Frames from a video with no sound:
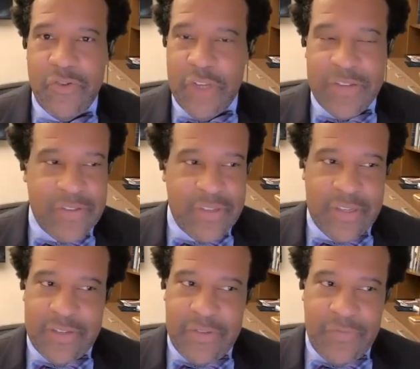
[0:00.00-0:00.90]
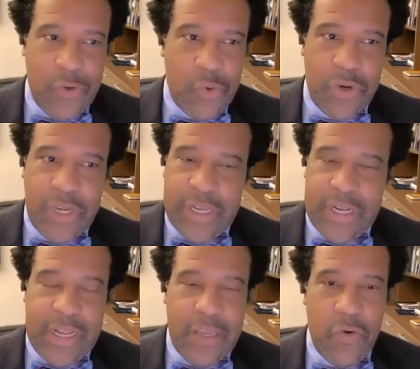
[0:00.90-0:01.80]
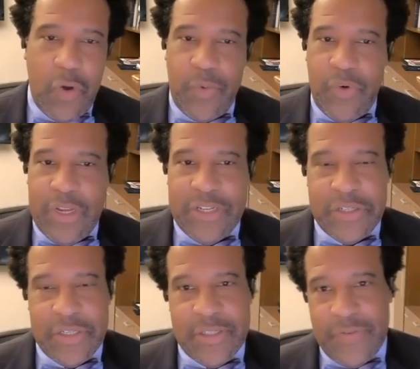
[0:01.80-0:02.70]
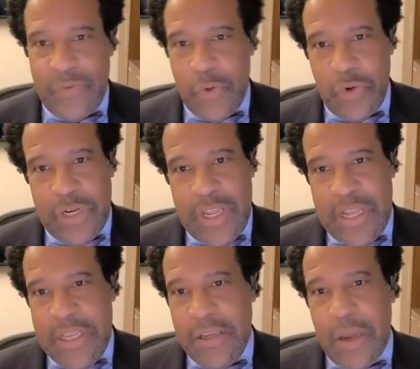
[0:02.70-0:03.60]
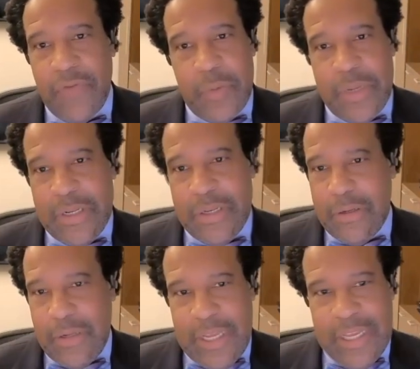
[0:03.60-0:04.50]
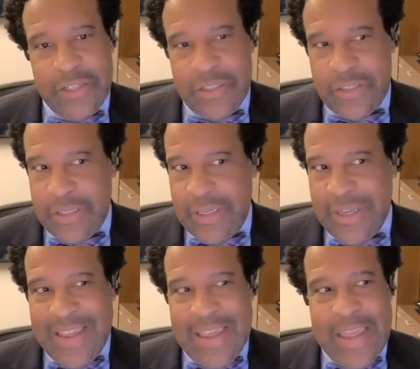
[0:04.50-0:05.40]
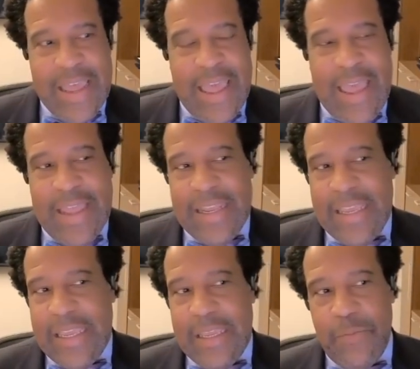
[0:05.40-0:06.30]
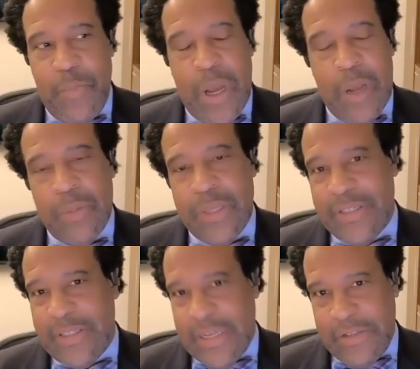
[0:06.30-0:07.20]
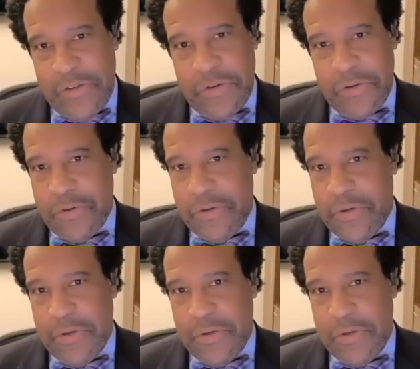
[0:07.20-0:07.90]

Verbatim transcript: Just as if you were in any corporation, as if you were in any government agency, any public sector